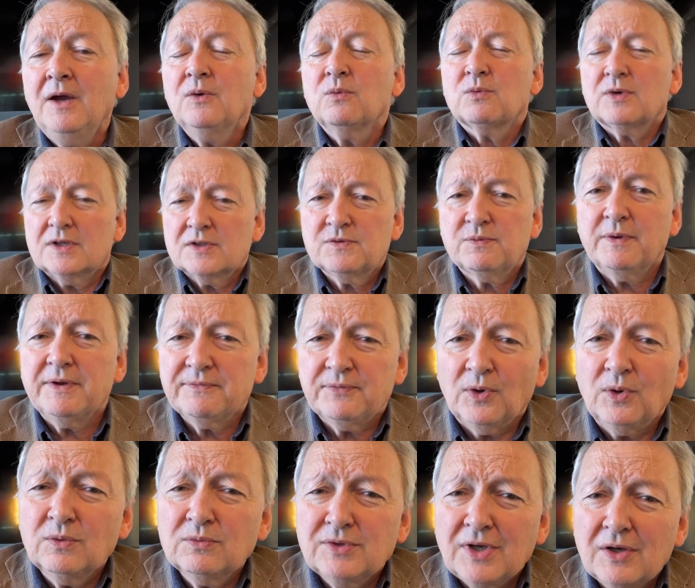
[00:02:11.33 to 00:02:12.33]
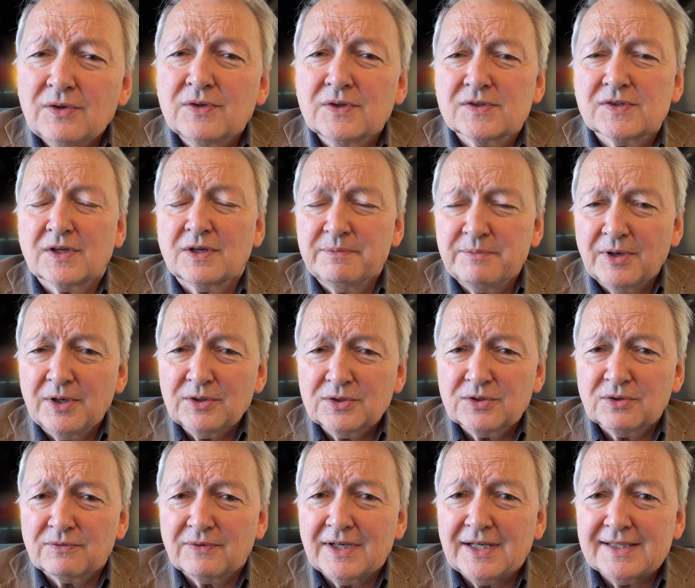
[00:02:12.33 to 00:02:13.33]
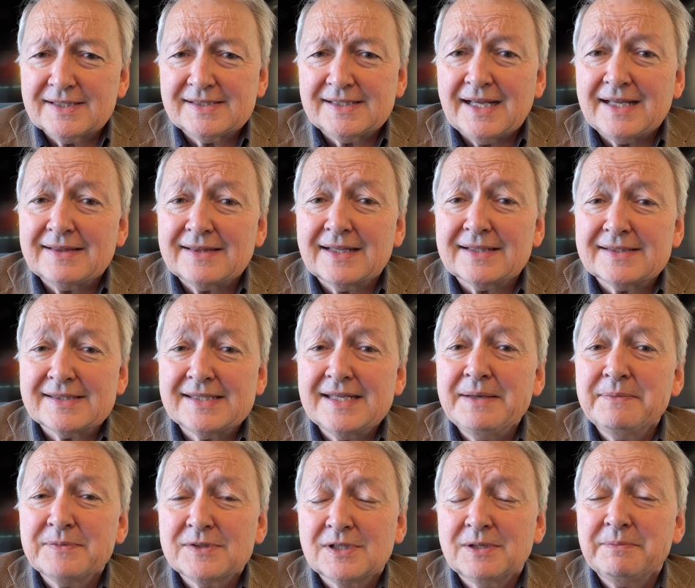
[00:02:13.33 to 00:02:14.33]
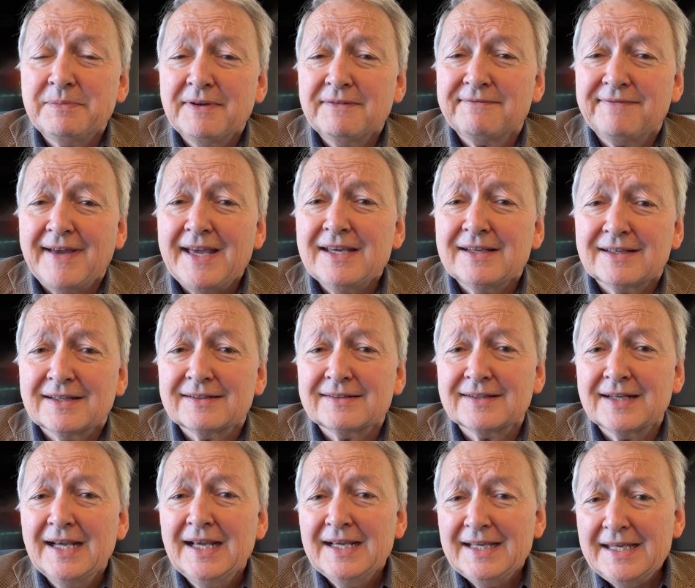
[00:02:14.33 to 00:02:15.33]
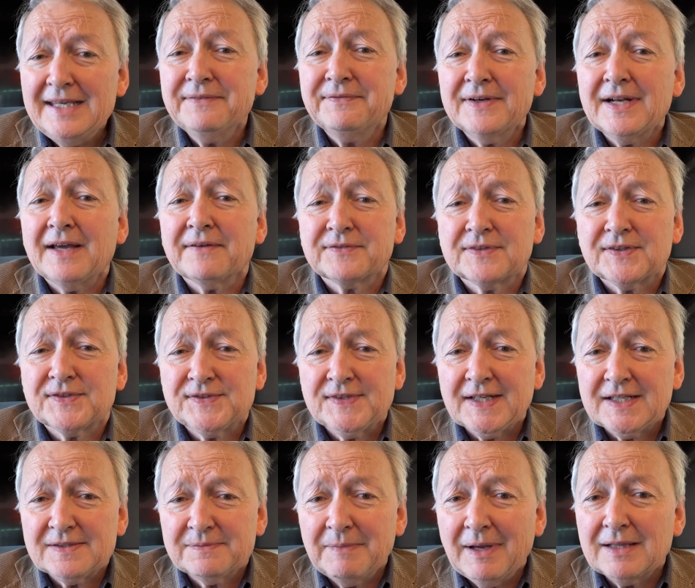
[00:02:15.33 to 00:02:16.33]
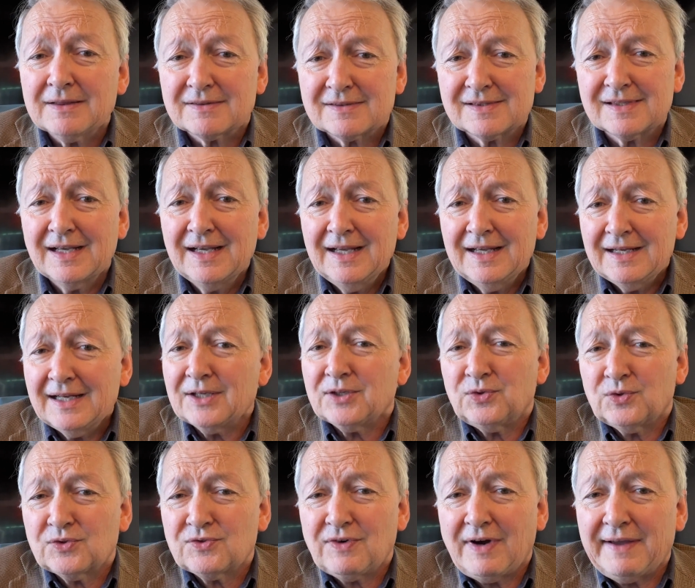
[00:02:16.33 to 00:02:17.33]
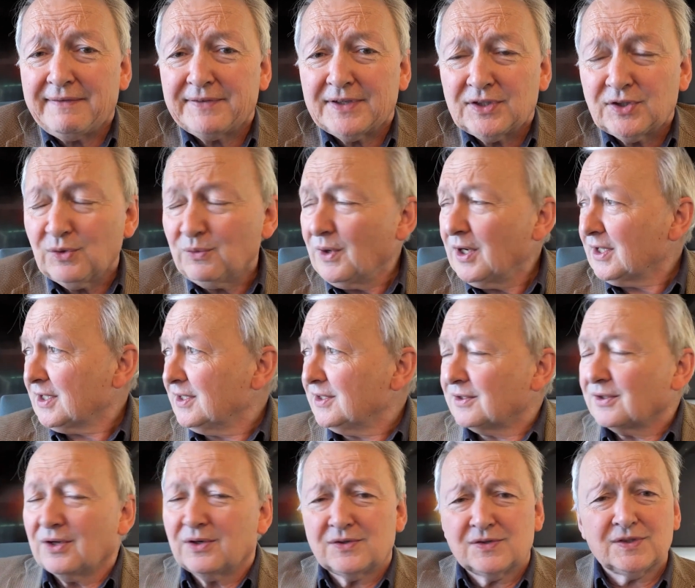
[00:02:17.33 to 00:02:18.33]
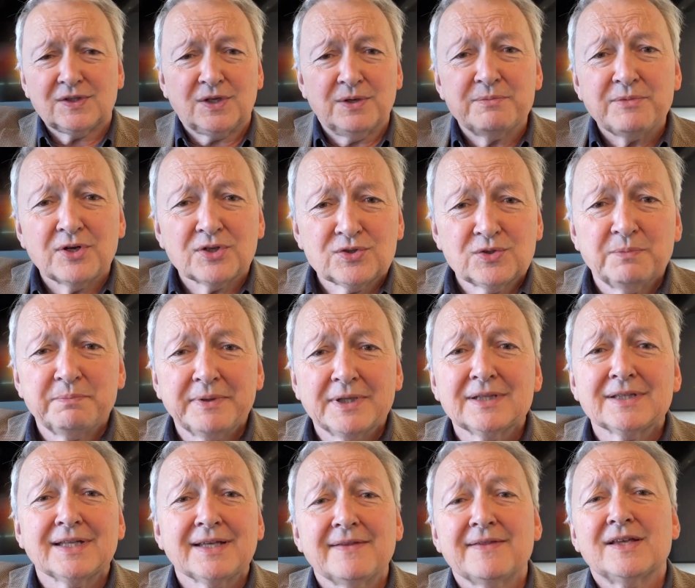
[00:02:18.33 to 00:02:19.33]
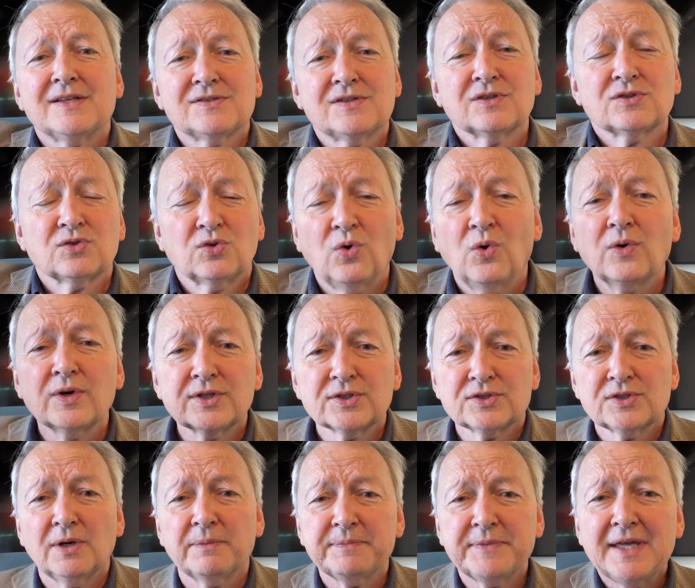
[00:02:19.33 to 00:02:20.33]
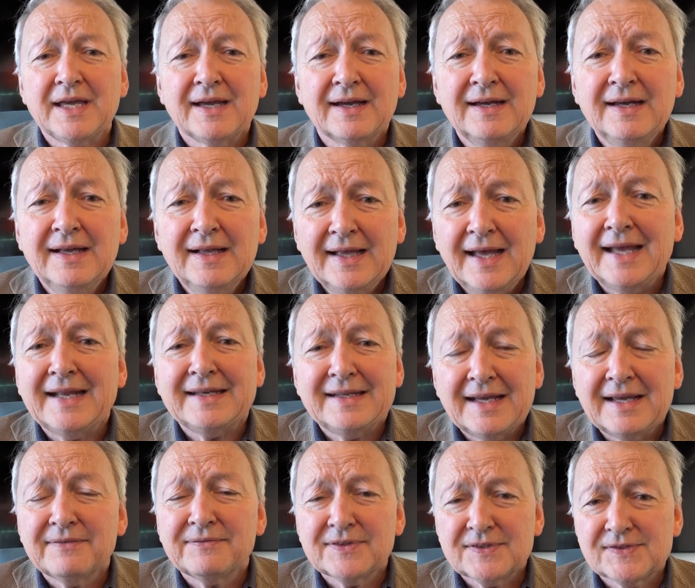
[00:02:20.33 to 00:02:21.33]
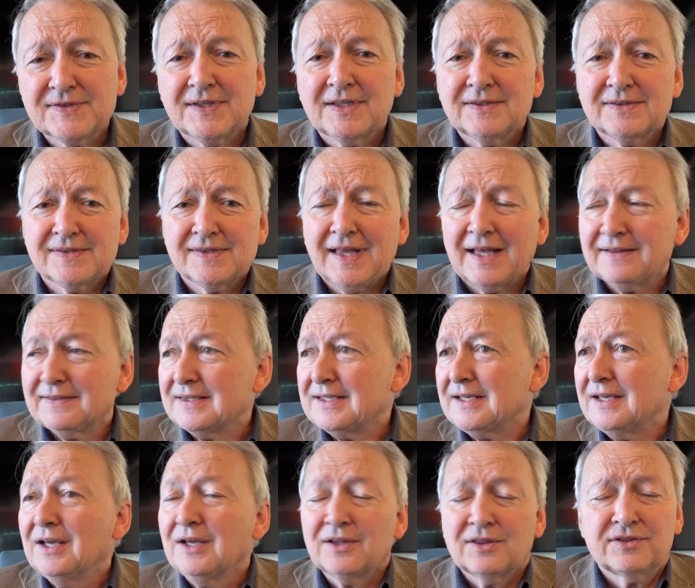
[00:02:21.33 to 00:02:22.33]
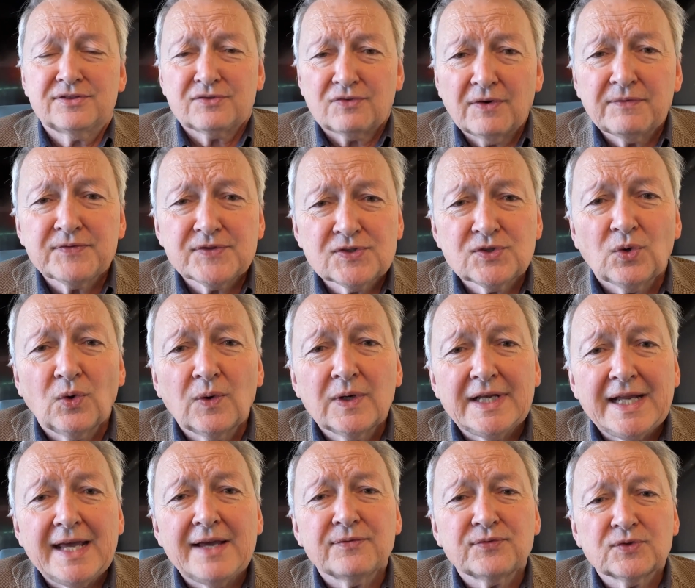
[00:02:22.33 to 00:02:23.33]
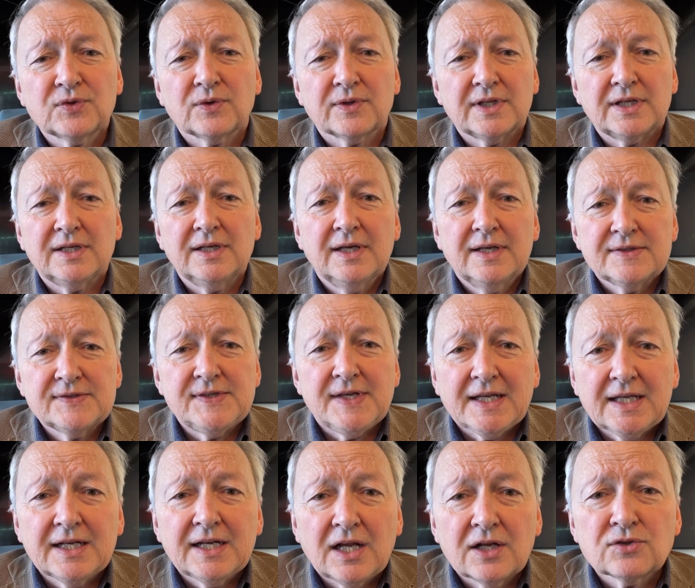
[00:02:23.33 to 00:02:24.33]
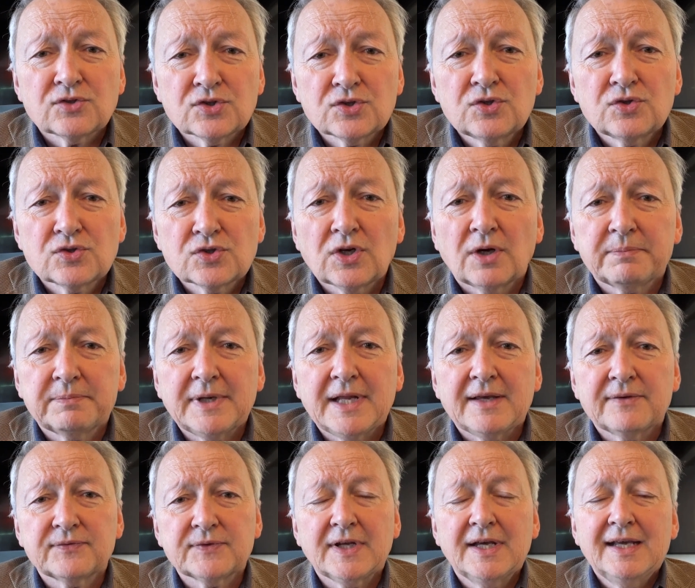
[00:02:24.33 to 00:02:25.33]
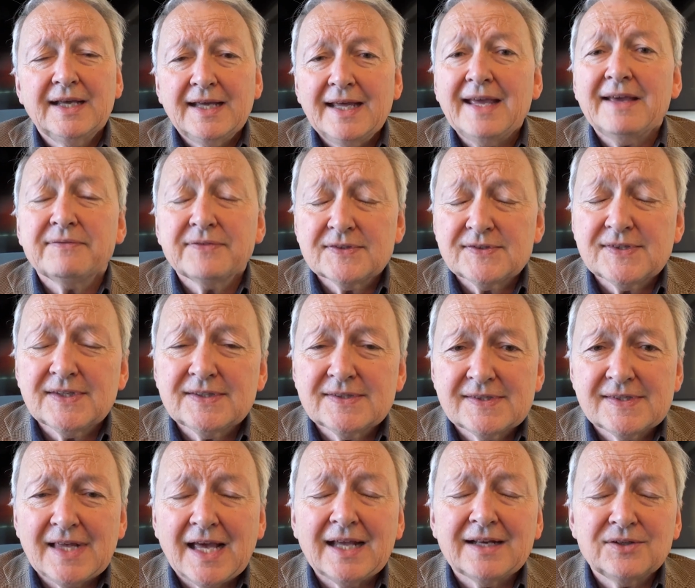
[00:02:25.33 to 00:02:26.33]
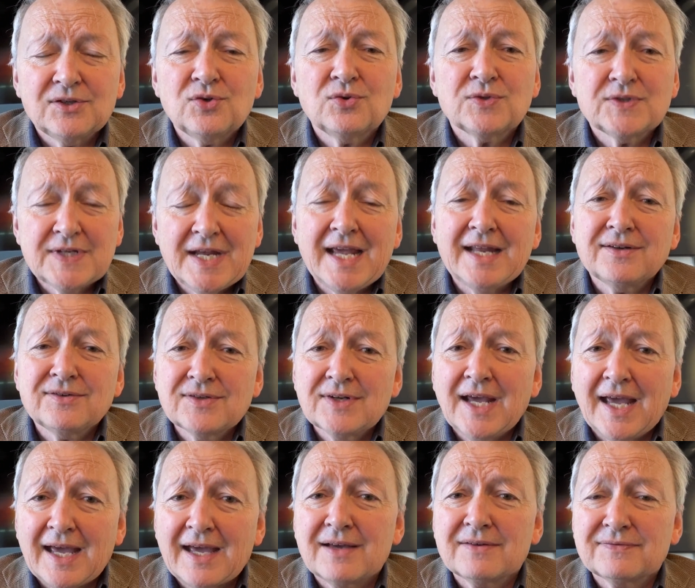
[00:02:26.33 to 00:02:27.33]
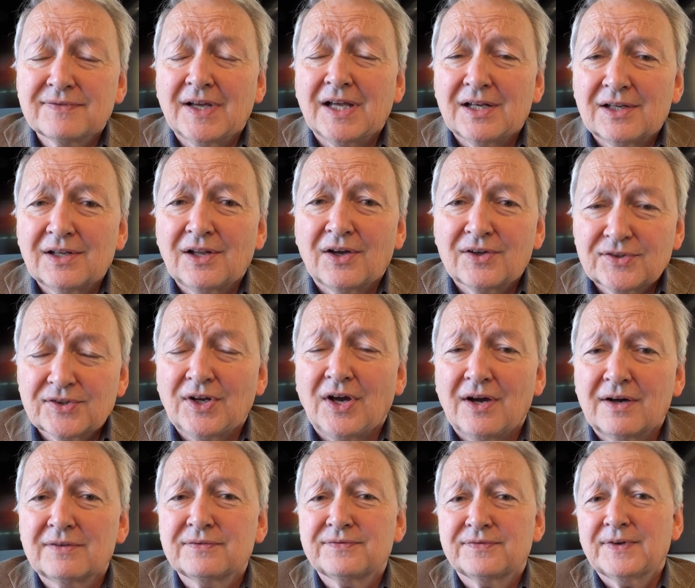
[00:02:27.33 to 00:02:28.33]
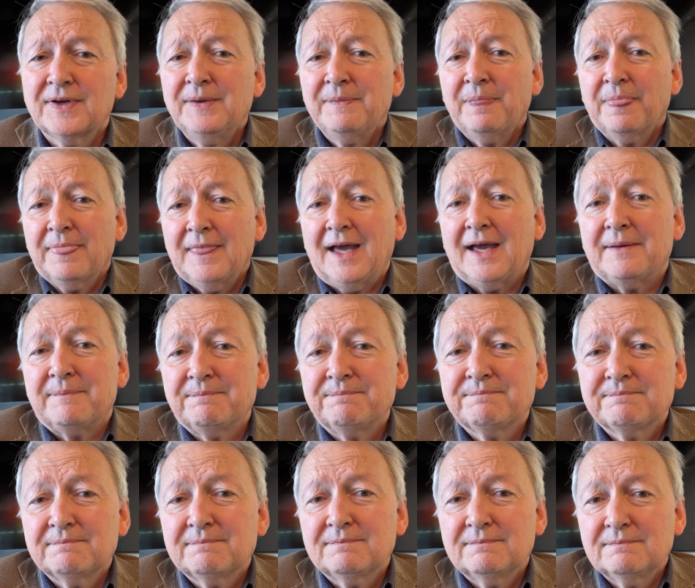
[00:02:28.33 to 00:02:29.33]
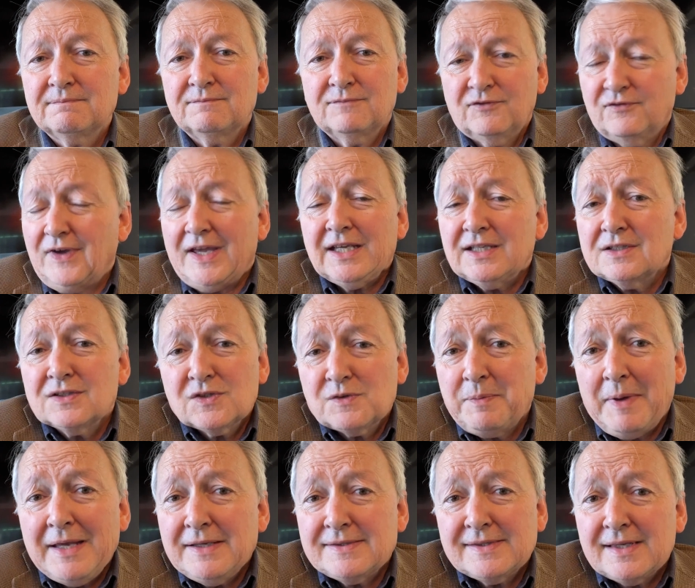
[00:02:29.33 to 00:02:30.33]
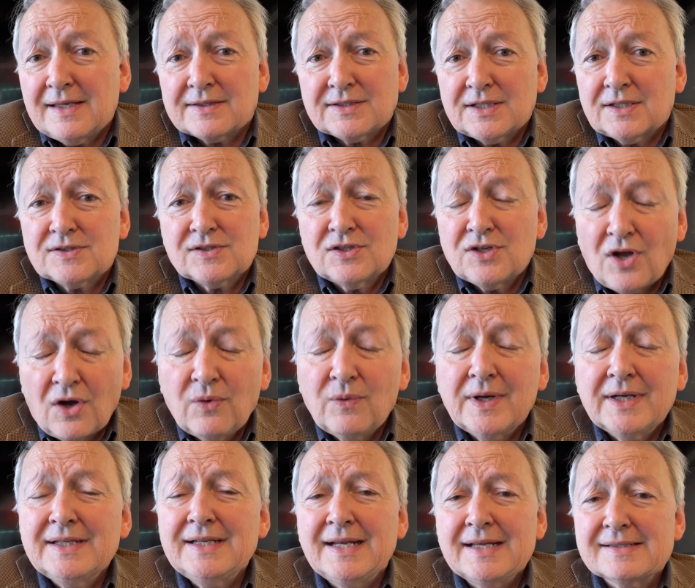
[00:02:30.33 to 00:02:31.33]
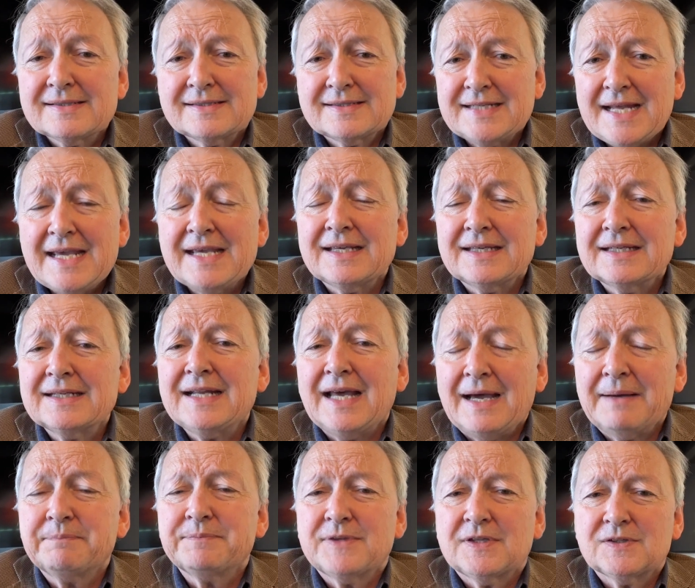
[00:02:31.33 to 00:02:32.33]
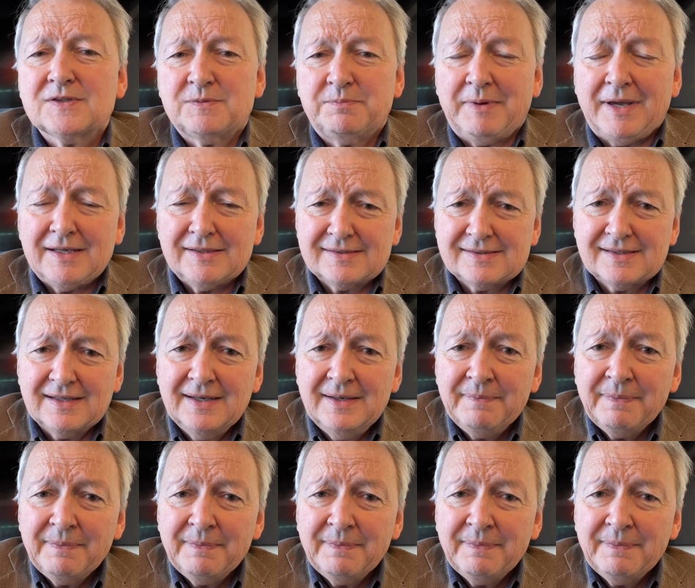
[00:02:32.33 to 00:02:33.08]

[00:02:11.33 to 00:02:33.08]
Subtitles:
Whereas we've all noticed commercial real estate that seems to be vacant even after 6 months. Like you're driving to work, you notice a commercial building and there's this corner shop there. And ever since that the thrift store left or the secondhand shoe shop left, ever since that, you tend to have a lot of vacant space there. Just no one has taken up the space.